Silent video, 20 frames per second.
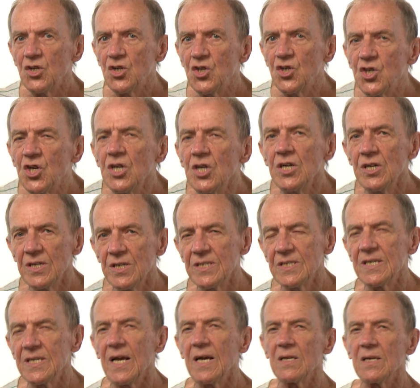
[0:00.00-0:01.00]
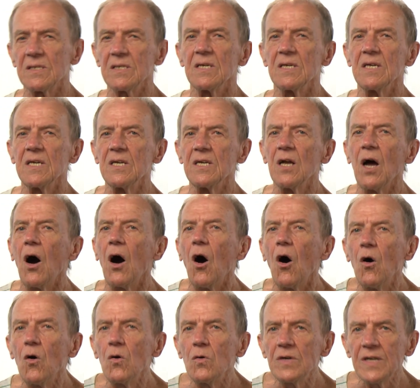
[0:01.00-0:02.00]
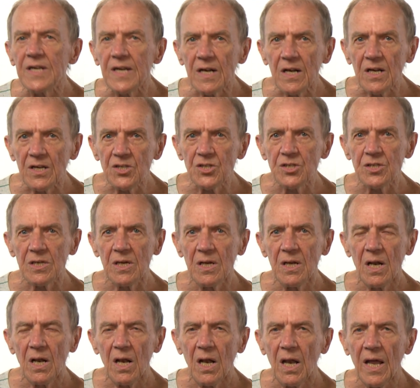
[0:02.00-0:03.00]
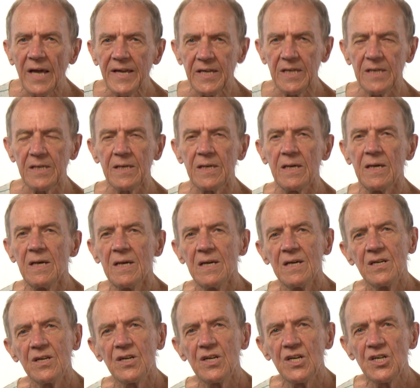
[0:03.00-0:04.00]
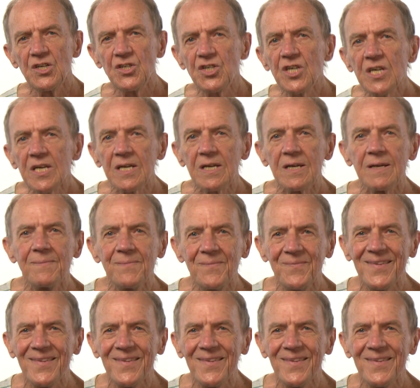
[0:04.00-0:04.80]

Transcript: ch sound in Old English, like in chicken,